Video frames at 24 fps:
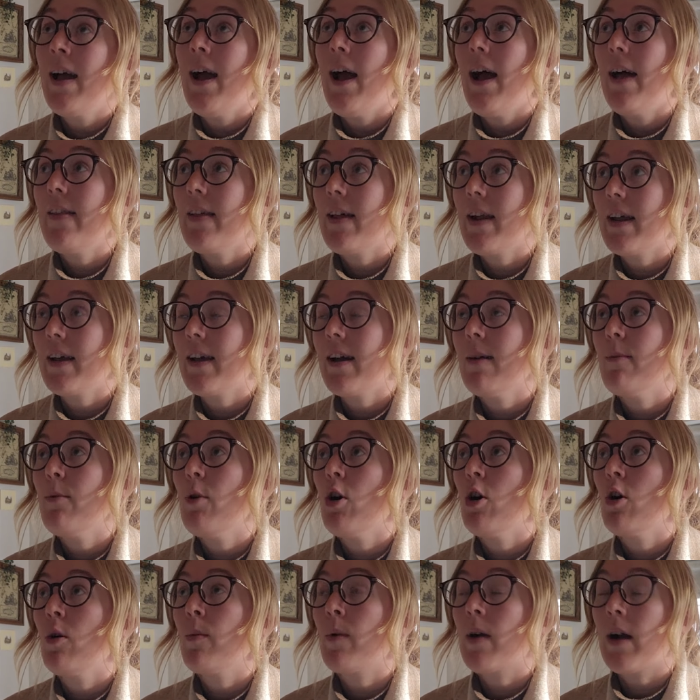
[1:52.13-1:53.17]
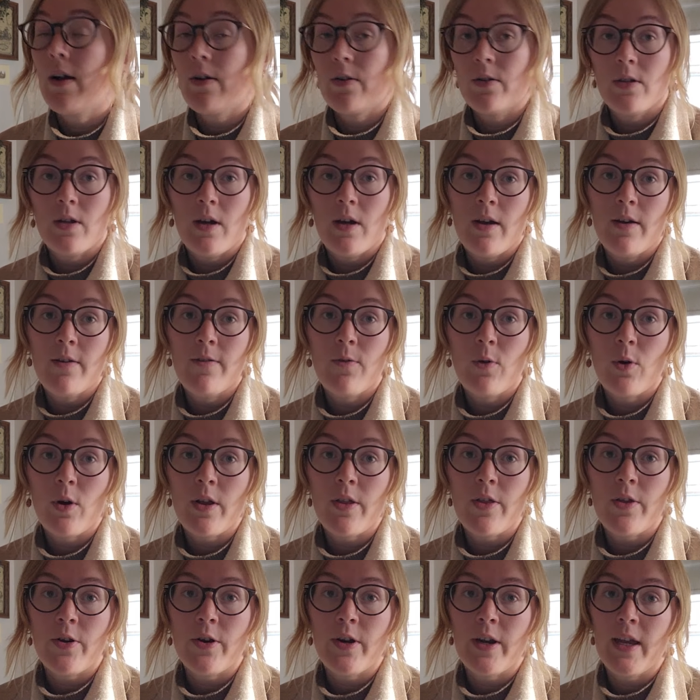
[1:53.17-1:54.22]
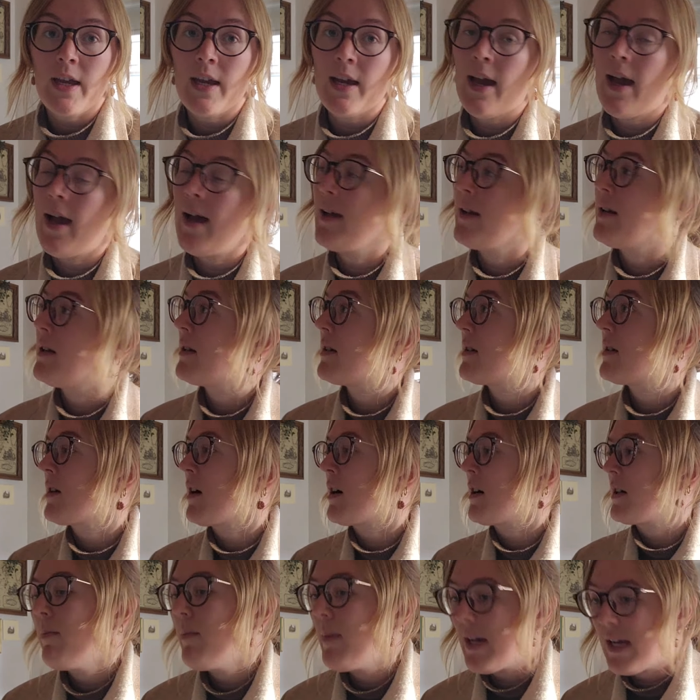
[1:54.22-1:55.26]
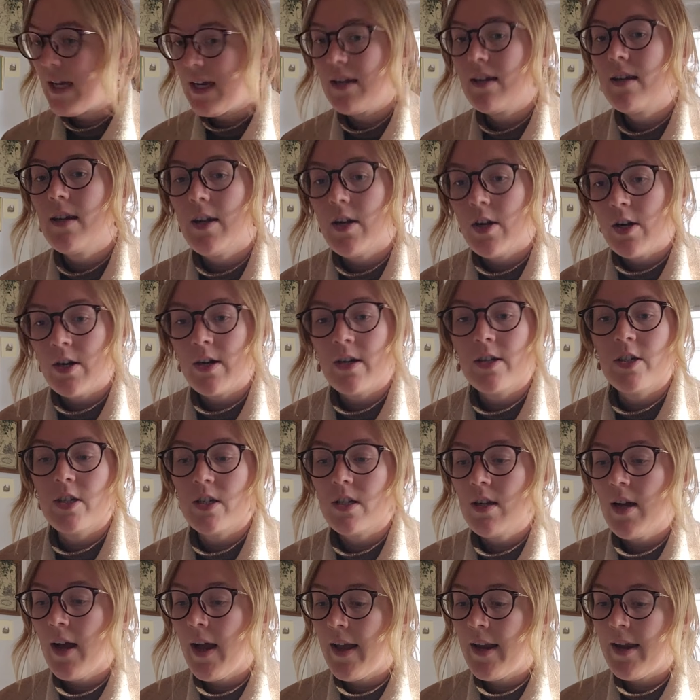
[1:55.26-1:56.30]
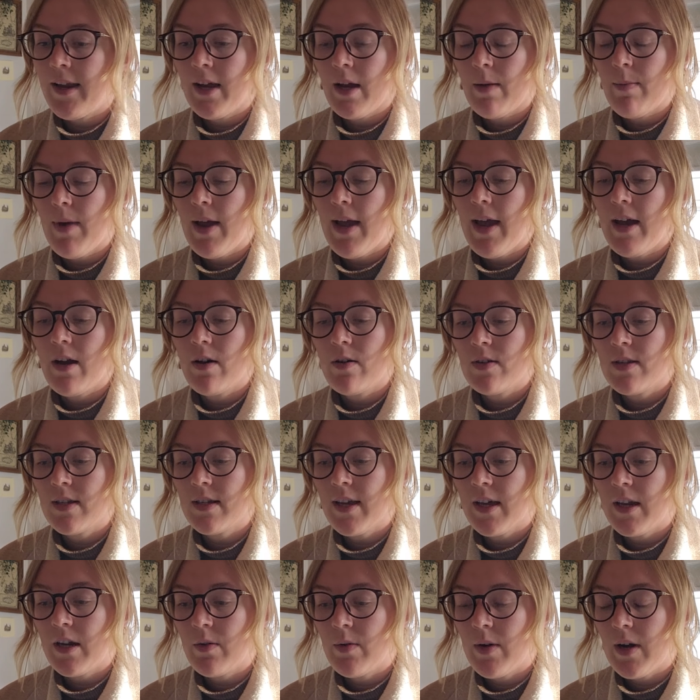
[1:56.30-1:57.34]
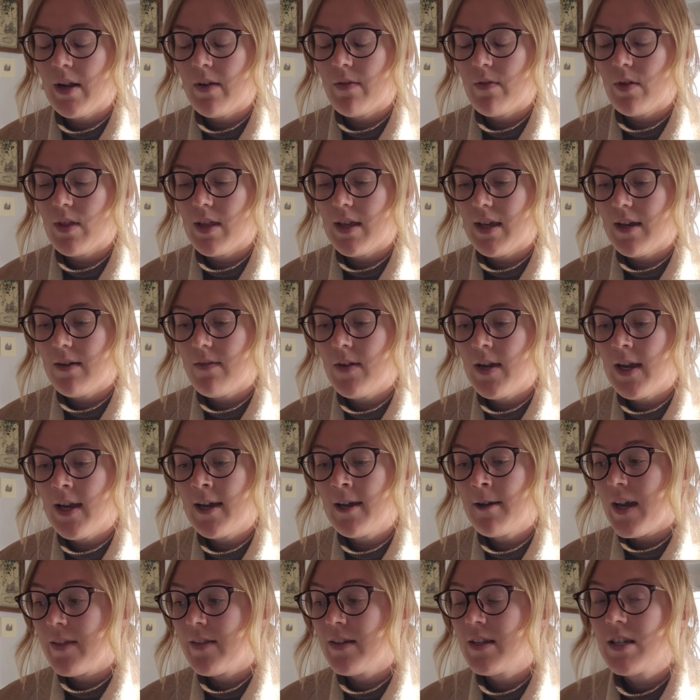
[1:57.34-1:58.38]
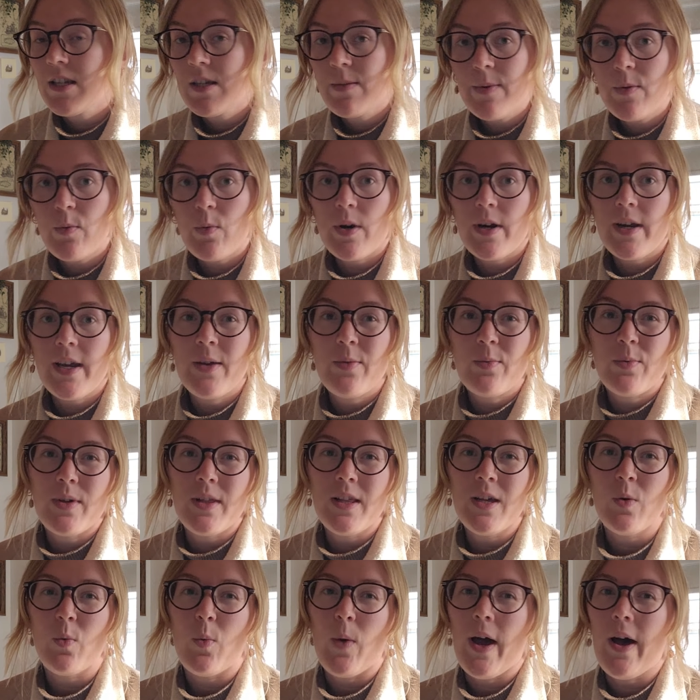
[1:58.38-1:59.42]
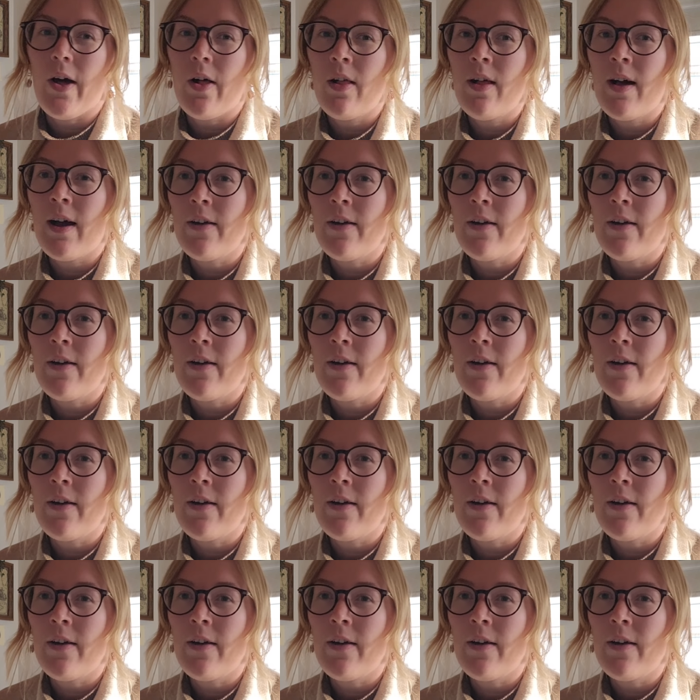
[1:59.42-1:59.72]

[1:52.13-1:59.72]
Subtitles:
And then I come home around 4:30 and start making dinner and just tidying up my house and getting ready for the evening. And this has been working really well.